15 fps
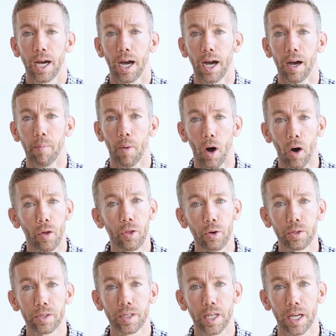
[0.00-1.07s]
all
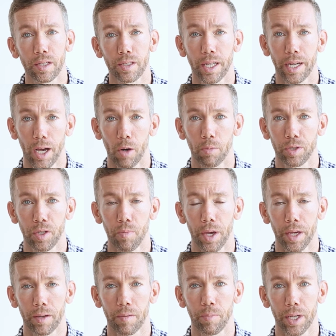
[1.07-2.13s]
those things can help to
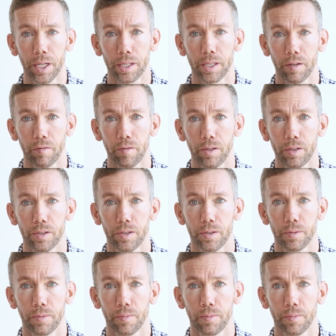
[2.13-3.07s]
make a big difference.